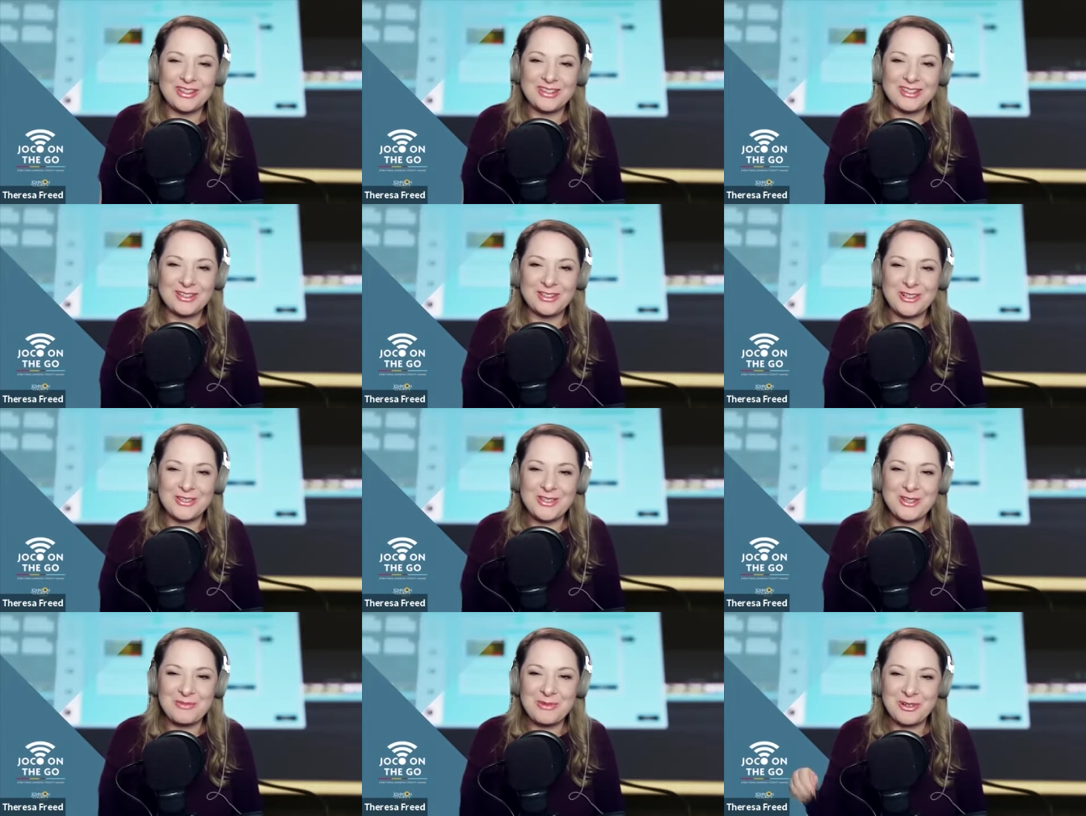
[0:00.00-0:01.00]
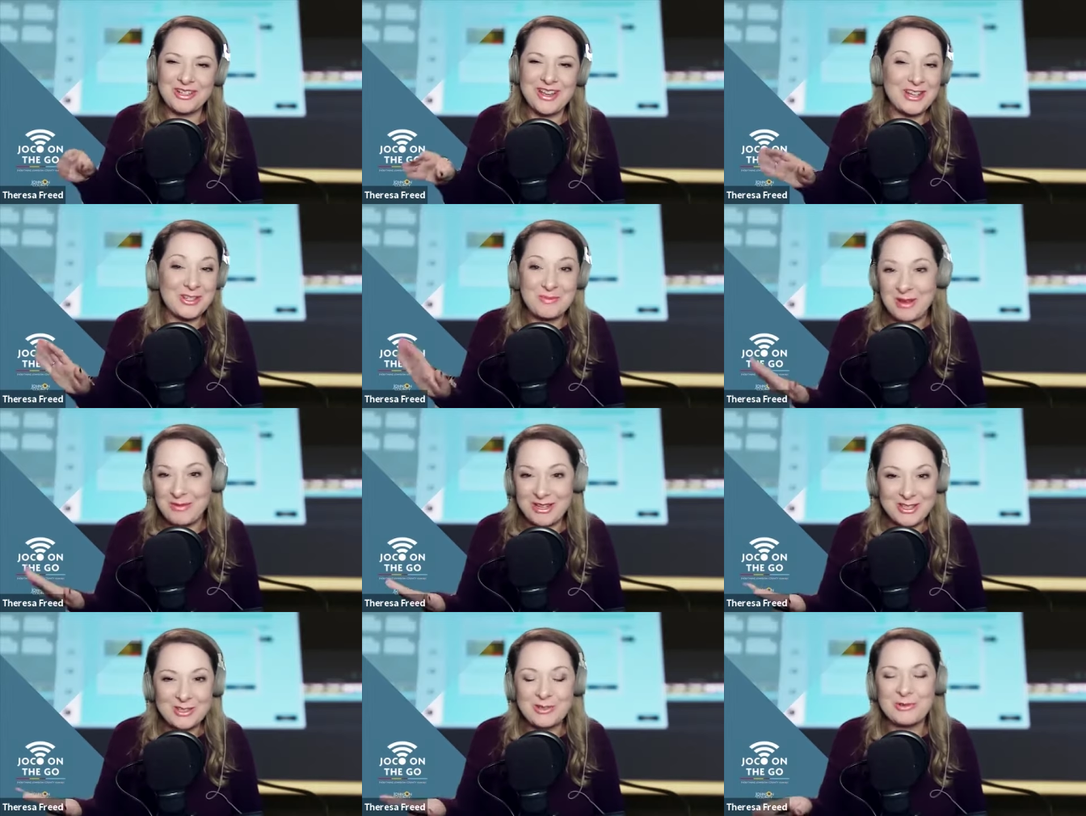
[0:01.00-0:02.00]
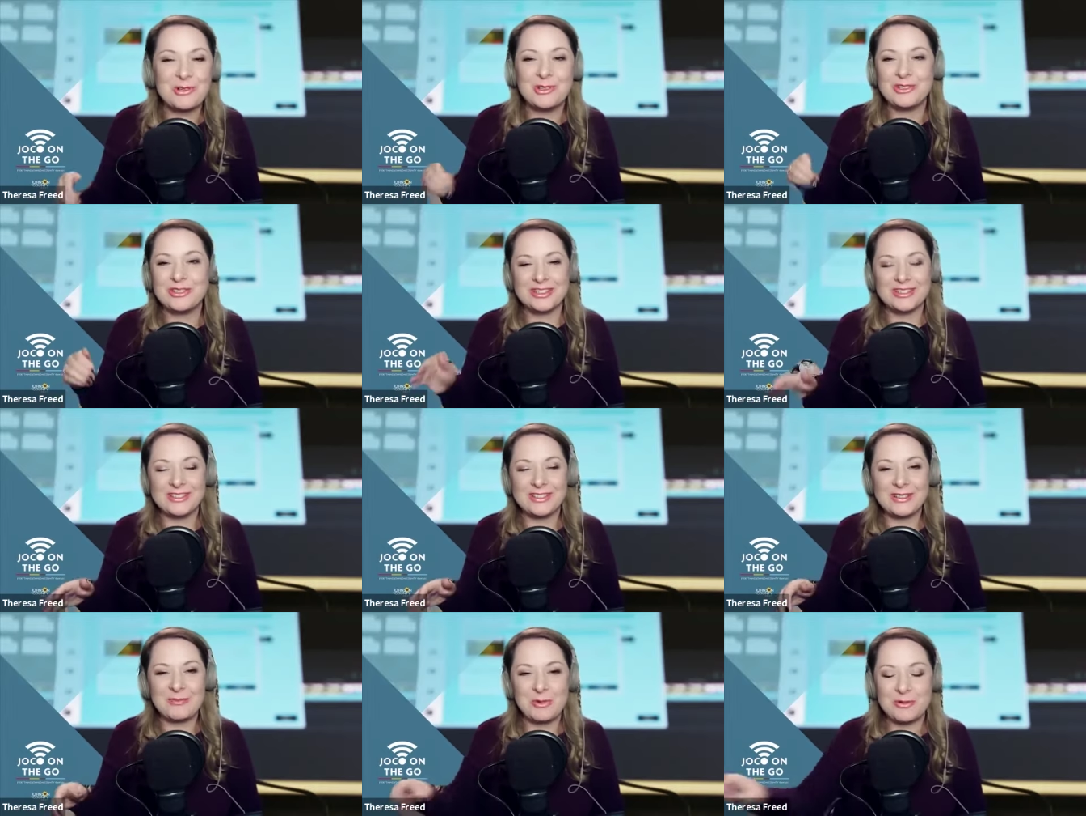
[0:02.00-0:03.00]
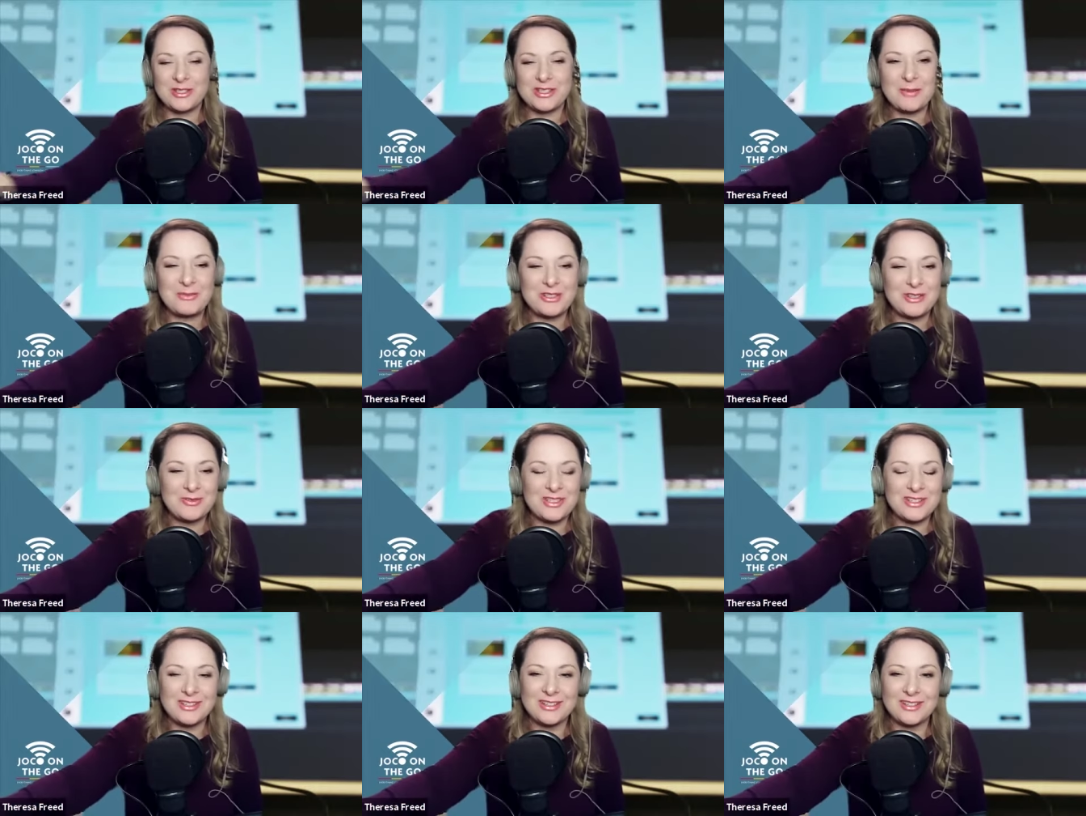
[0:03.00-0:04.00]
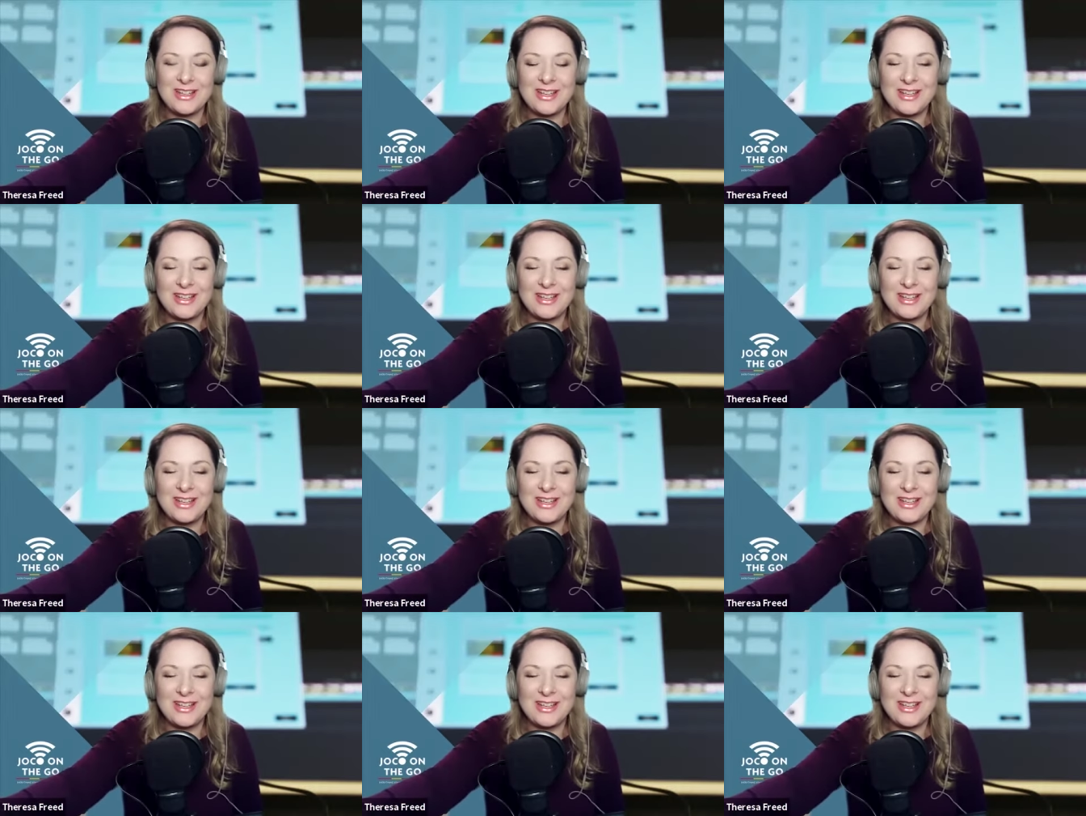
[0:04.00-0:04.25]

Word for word: they're also more engaged maybe at school or more receptive to